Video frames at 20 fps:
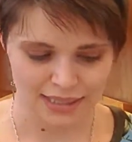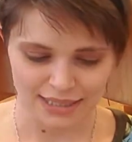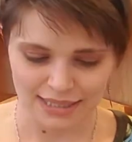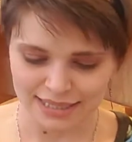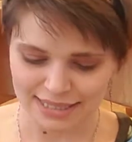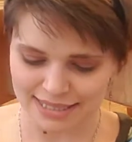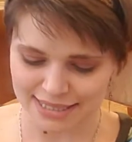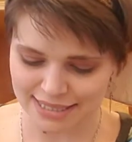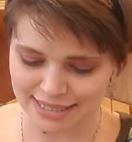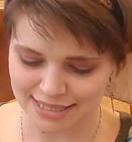
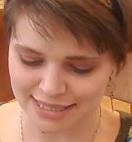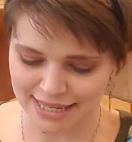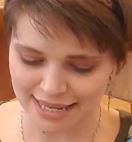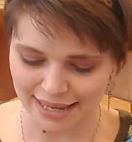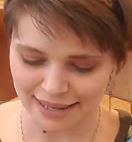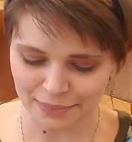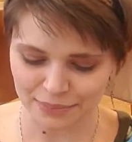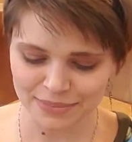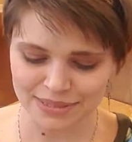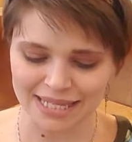
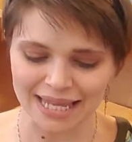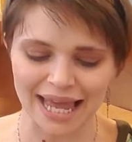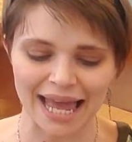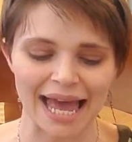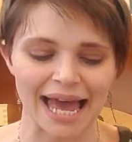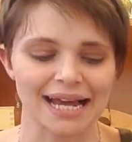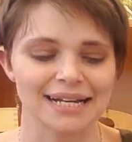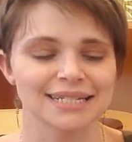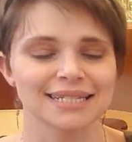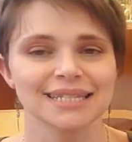Stems
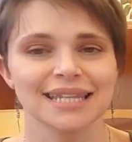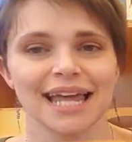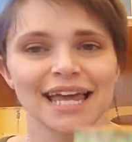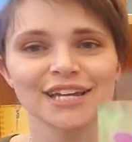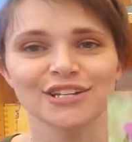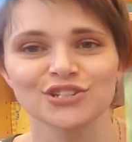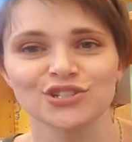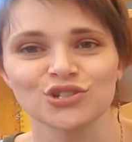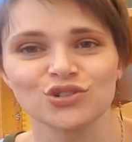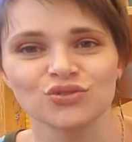act
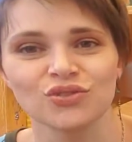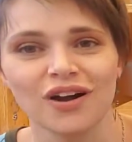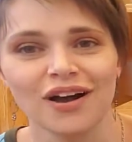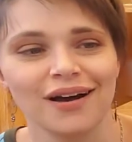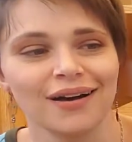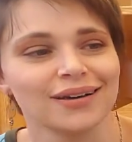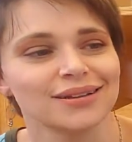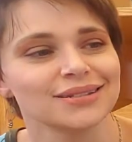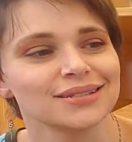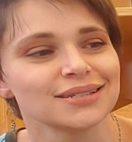like
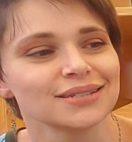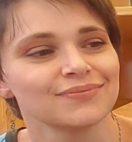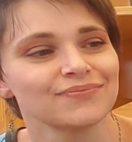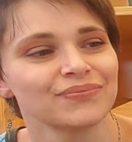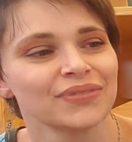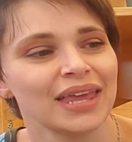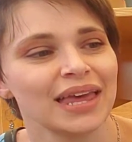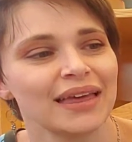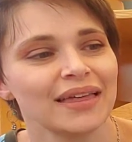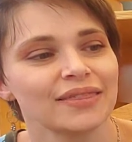straws.
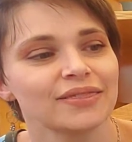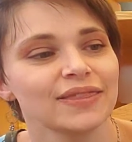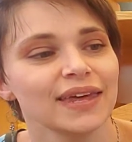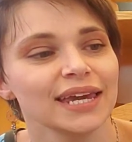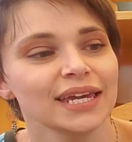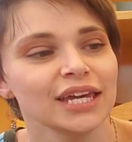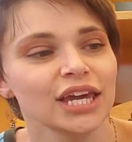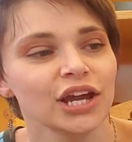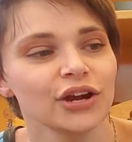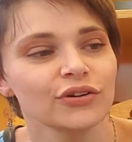They
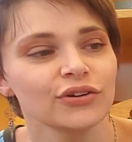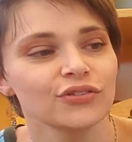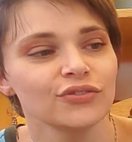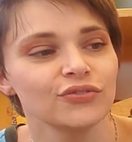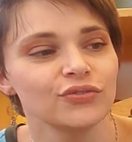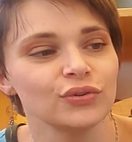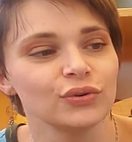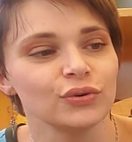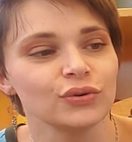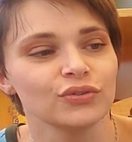carry
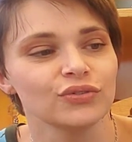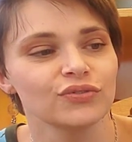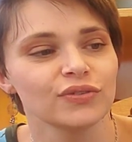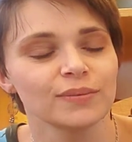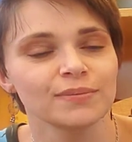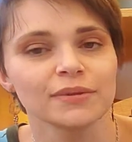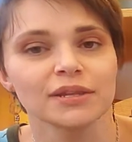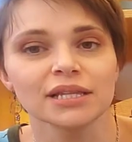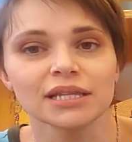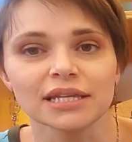food
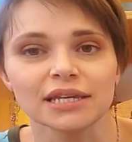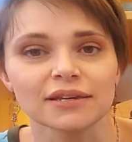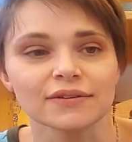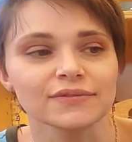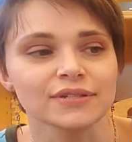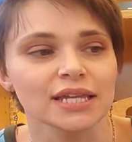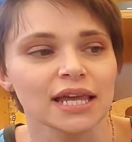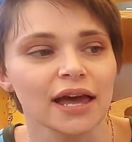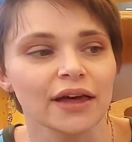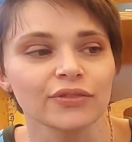from the
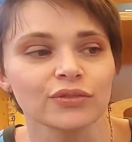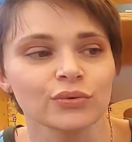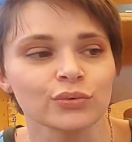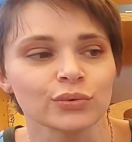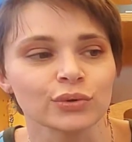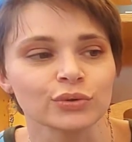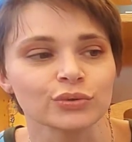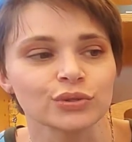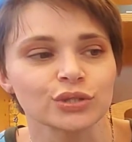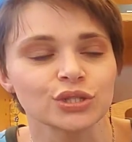leaves and the
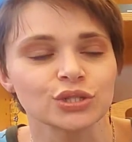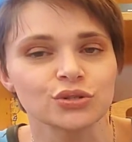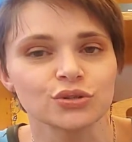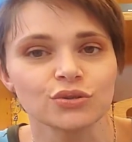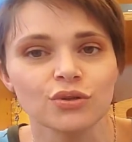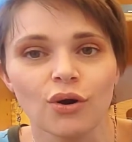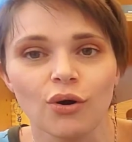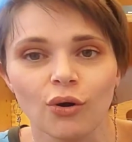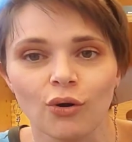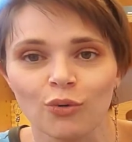roots to
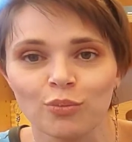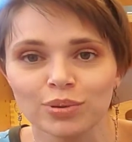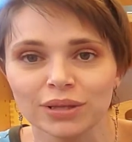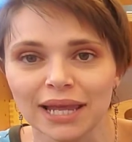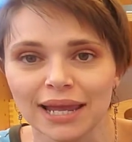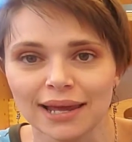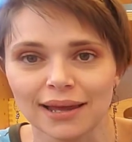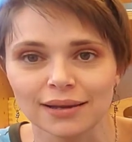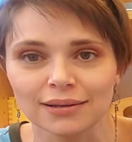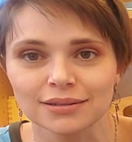the whole
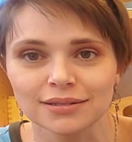plant.